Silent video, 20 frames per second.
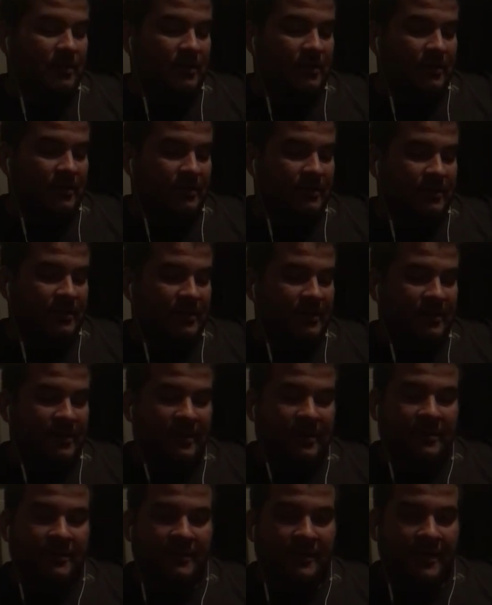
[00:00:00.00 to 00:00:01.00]
At that
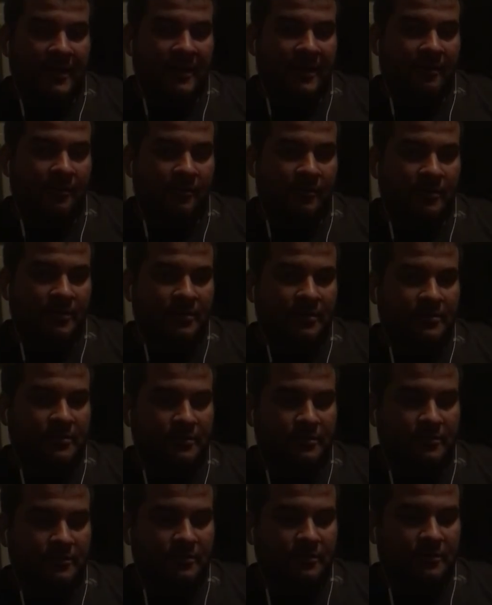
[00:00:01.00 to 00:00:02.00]
8th hour,
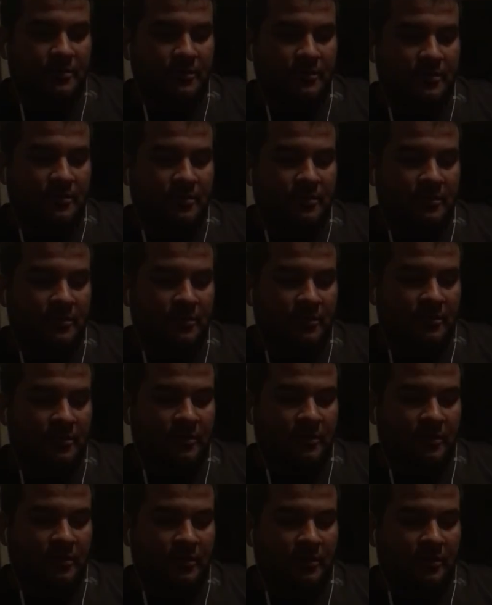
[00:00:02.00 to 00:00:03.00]
you're going
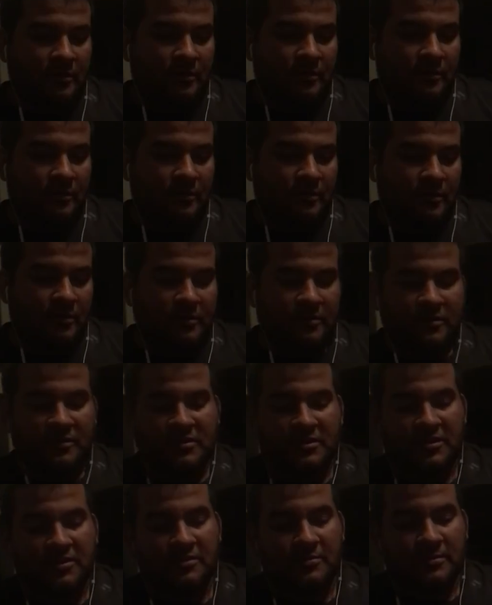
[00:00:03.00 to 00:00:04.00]
to go,
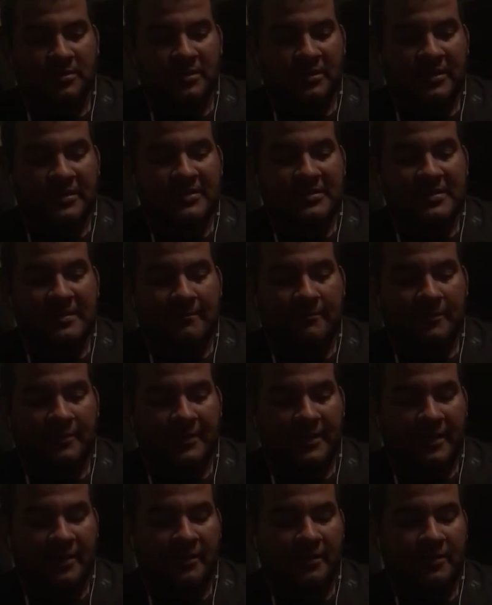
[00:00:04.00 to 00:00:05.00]
in that 7th
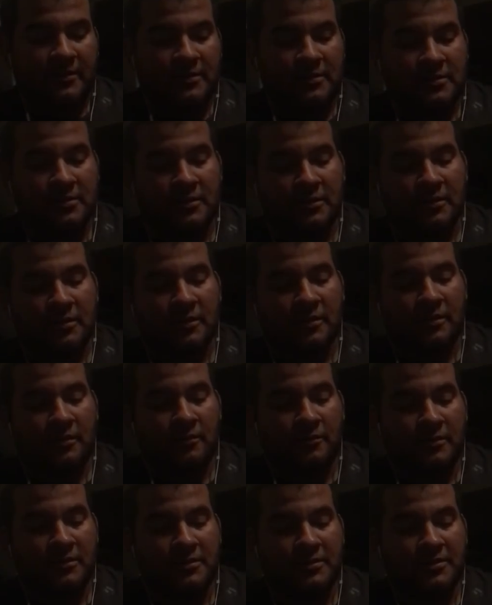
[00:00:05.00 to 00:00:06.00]
hour, you're going to
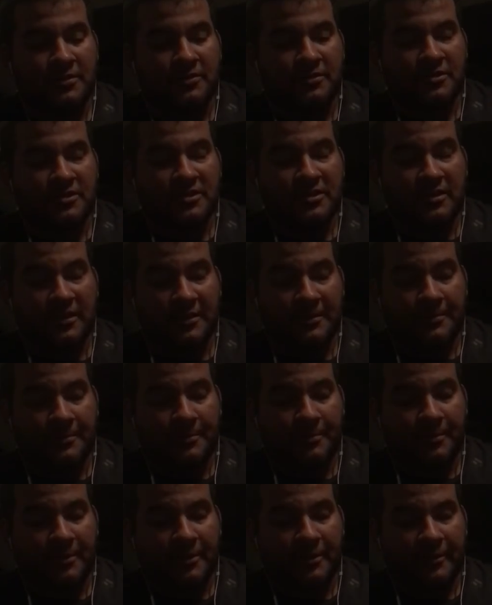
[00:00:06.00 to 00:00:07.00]
go into your sleeper
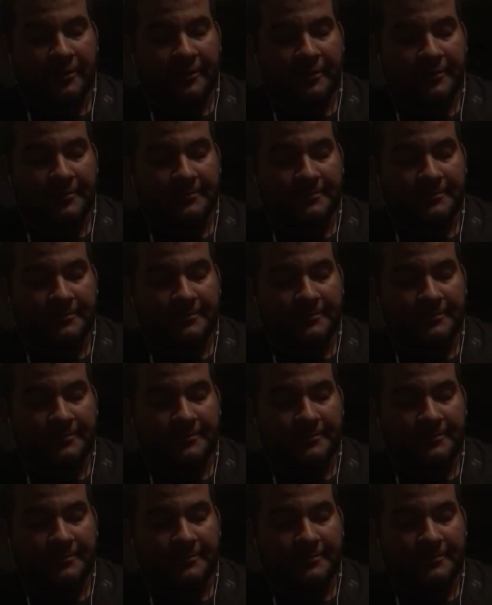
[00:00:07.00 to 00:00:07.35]
berth